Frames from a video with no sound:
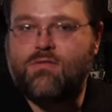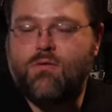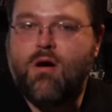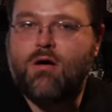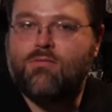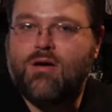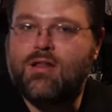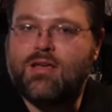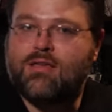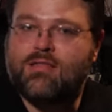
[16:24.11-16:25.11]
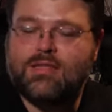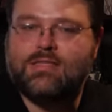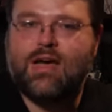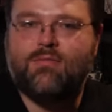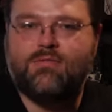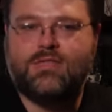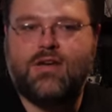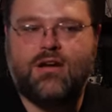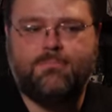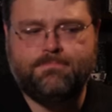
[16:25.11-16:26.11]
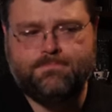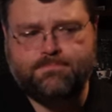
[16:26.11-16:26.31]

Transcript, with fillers: you are running this type of a setup